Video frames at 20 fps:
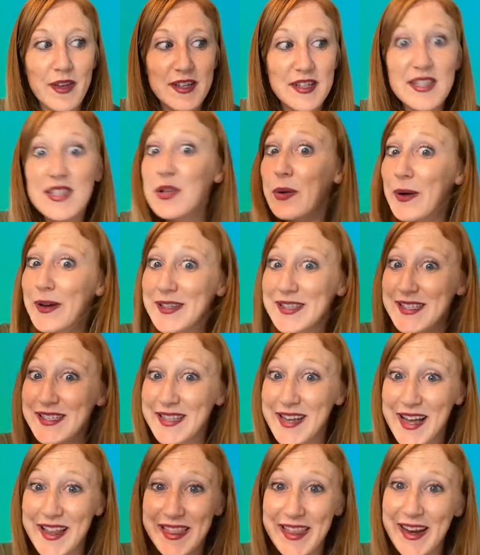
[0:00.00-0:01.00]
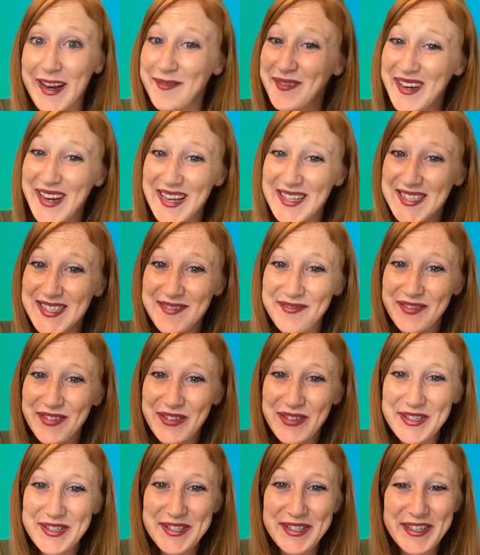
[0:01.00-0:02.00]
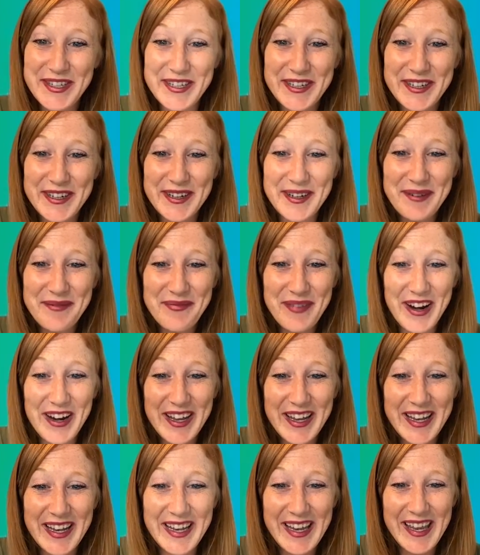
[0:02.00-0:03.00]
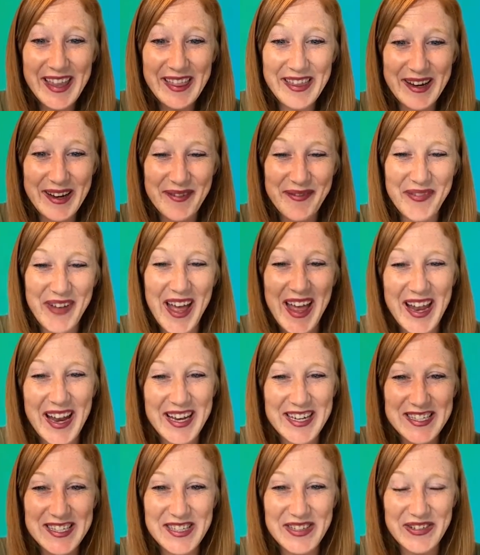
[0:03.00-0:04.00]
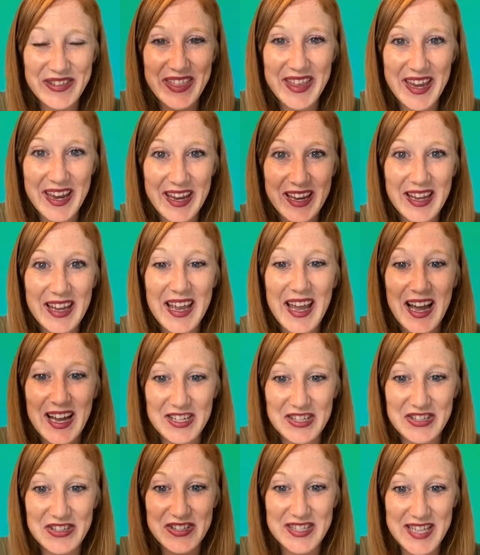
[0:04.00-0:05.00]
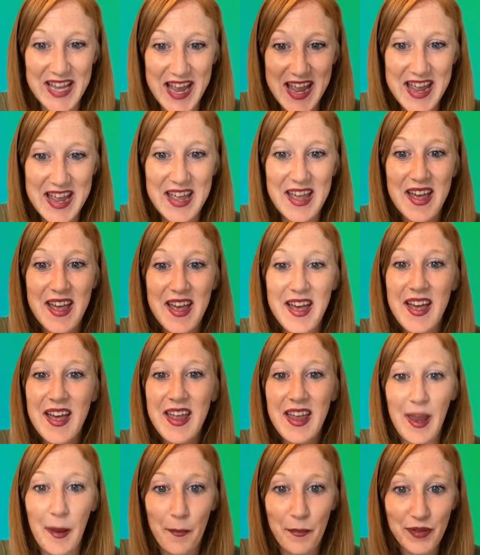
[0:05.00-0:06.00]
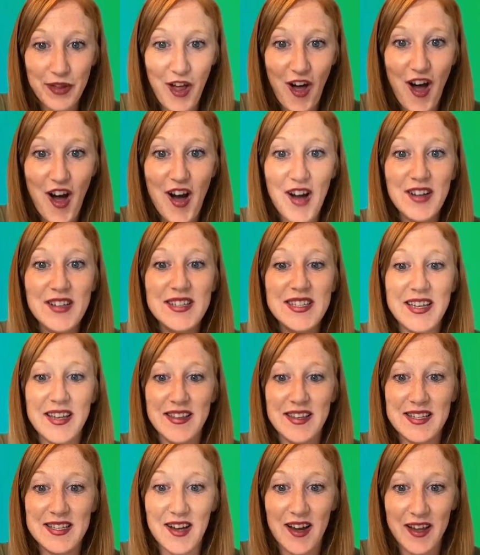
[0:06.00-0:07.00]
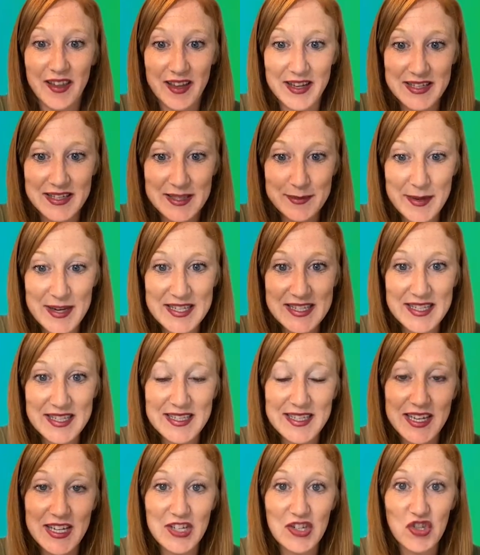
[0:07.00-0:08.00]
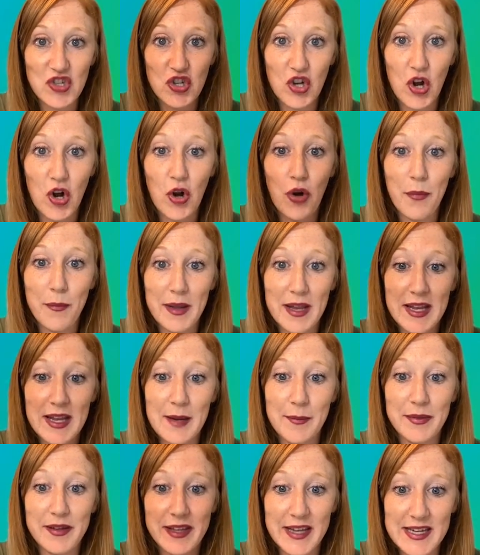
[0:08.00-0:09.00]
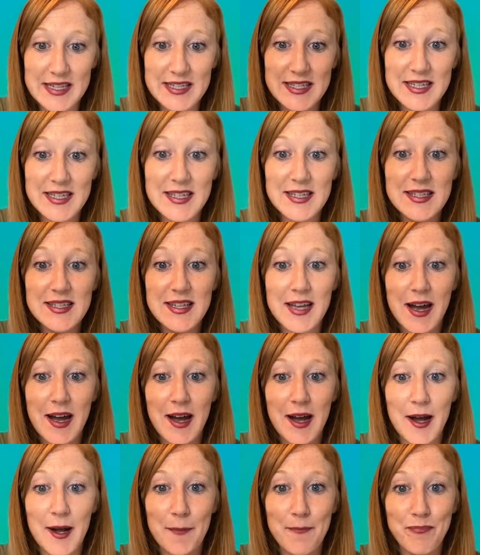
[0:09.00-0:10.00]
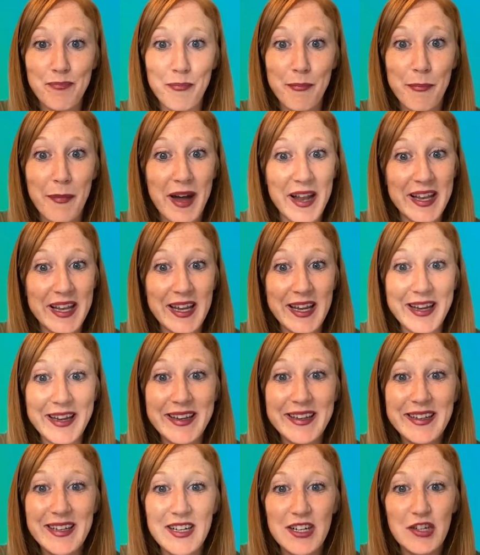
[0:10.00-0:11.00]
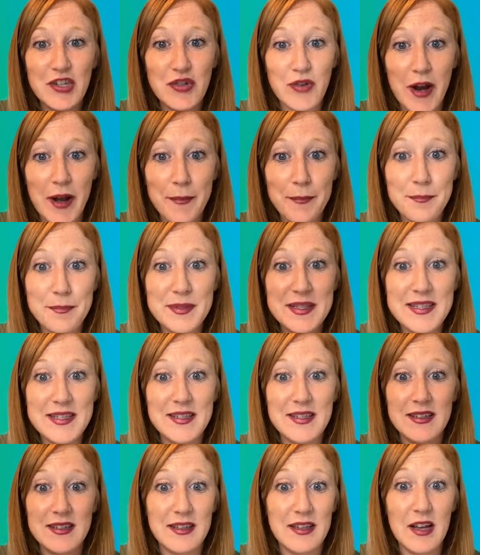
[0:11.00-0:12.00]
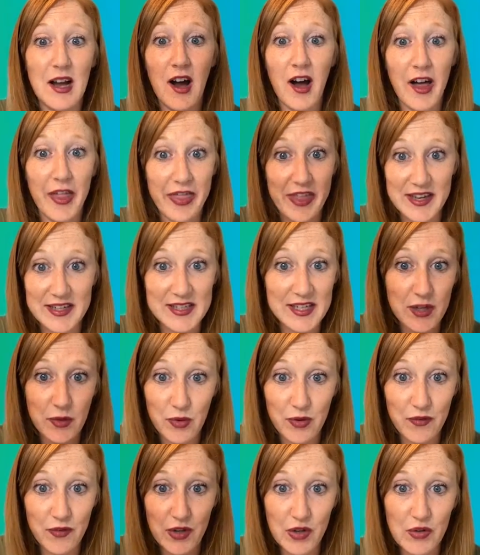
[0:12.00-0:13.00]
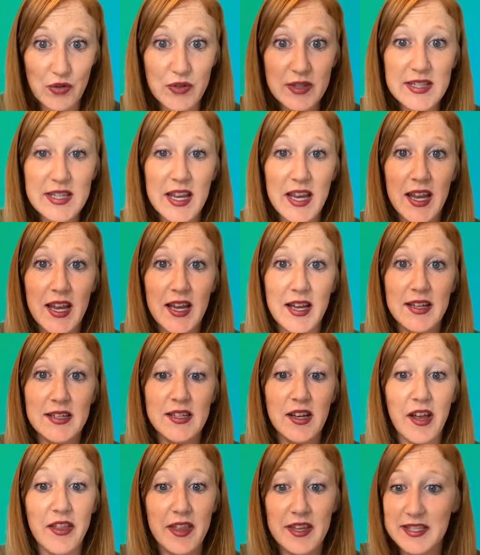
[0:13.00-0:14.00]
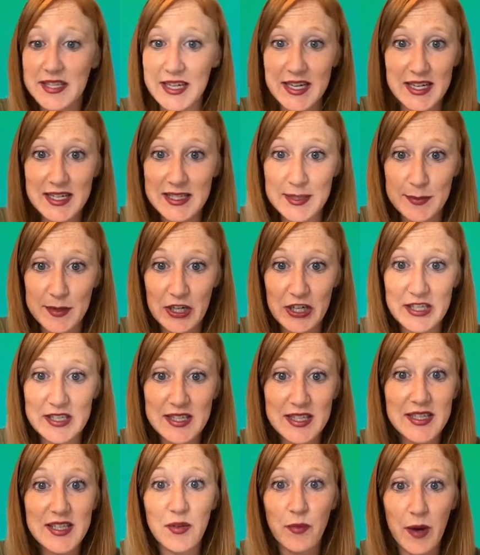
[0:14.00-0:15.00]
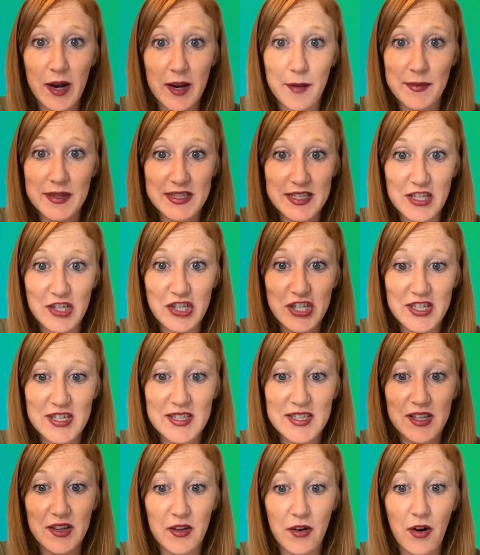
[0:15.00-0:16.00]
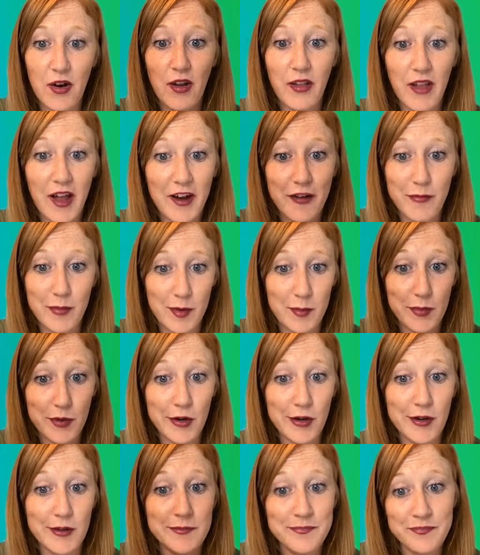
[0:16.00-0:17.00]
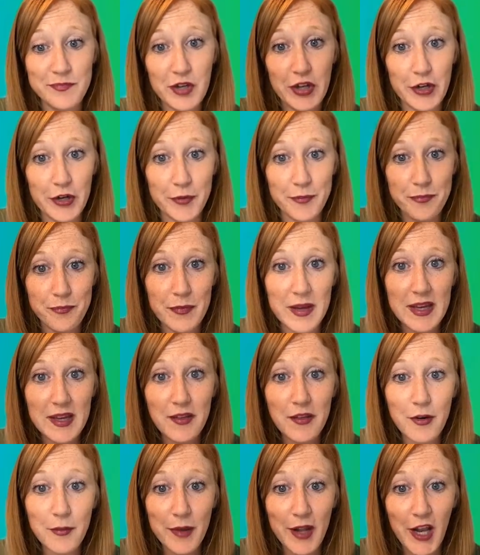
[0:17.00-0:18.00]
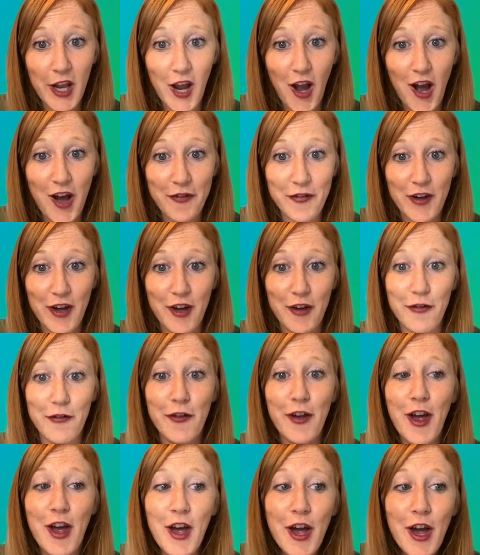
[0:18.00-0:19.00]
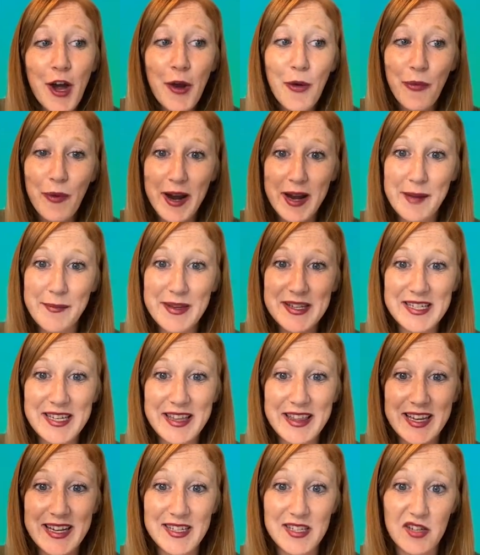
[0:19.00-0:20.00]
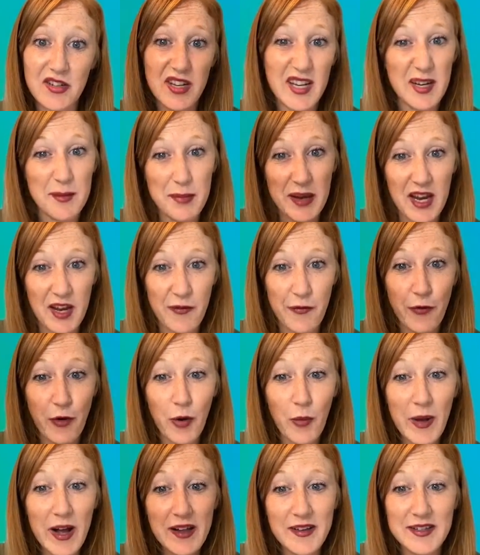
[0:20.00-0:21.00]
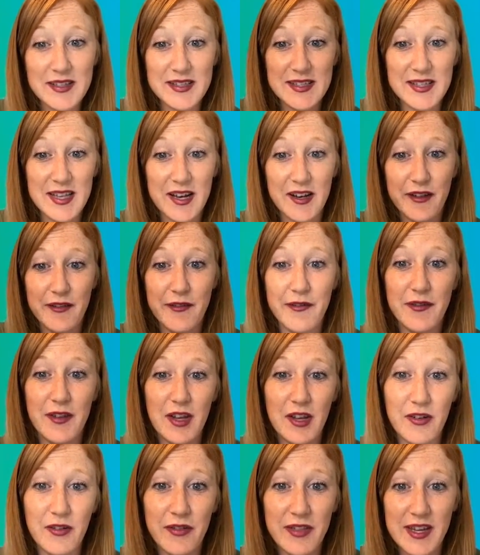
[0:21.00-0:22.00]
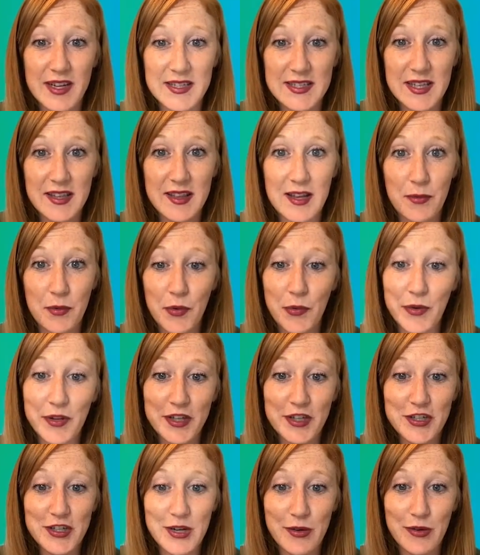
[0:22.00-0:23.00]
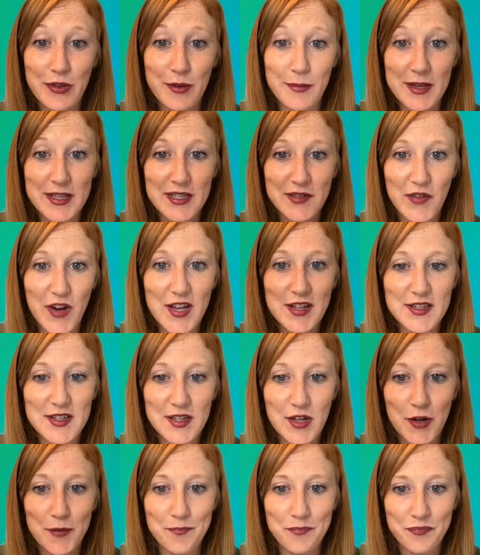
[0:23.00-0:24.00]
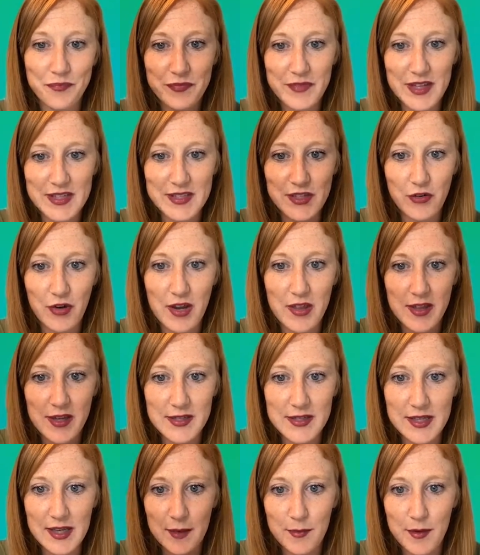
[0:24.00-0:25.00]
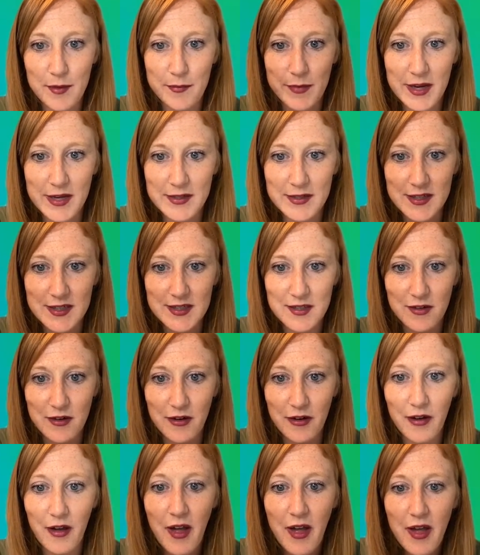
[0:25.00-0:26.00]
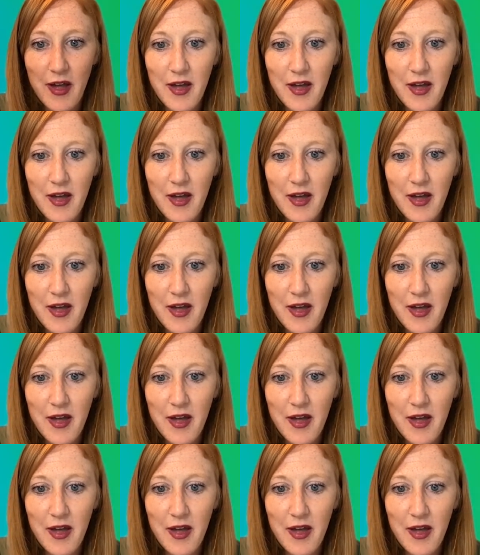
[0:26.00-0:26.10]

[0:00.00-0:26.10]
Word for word: so it's not that i'm against influencer marketing either but i do think as you say in blogs, in these online spaces, like so many places, um, money trumps authentic reviews and authentic experiences and recommendations. And there are a lot of people, you know, making their money off of recommending things they're getting paid for well instead of, you know, things that they would really share with their best friend. So that's a great thing to keep in mind, Dice Girl.